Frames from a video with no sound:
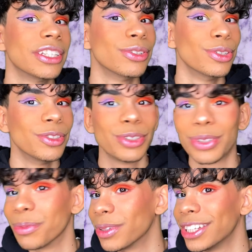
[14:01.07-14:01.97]
do two
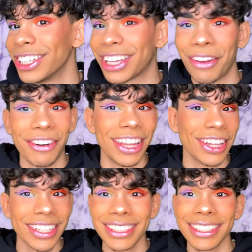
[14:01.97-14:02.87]
completely different
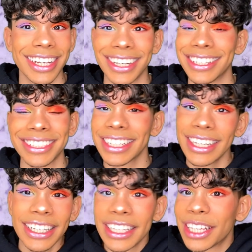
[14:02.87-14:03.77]
looks, because
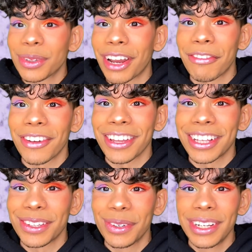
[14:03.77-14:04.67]
that's what I felt like
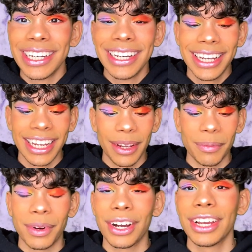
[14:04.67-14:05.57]
doing.
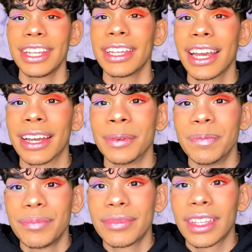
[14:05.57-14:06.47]
But yeah,
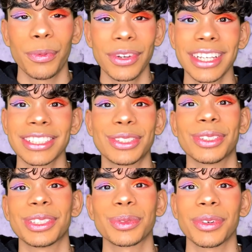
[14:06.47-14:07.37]
I hope you guys
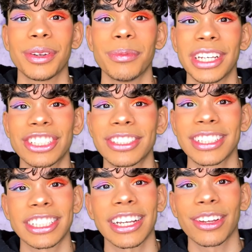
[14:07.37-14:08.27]
enjoyed this one. Make sure to
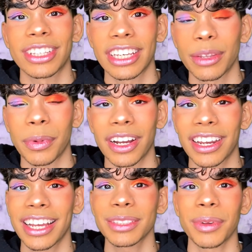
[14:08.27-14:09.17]
check out Dique the
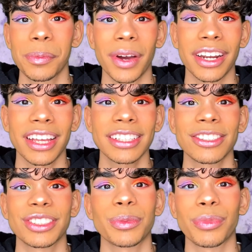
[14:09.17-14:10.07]
Podcast, my podcast.
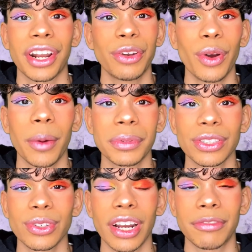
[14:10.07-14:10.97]
There's a brand new
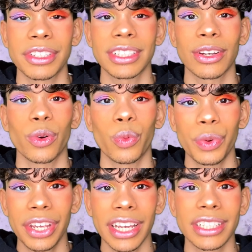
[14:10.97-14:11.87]
episode every single
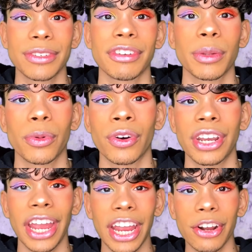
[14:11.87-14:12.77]
week. It's available on
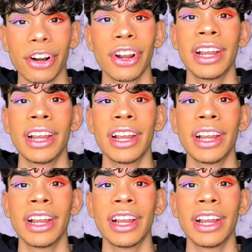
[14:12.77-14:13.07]
Anchor,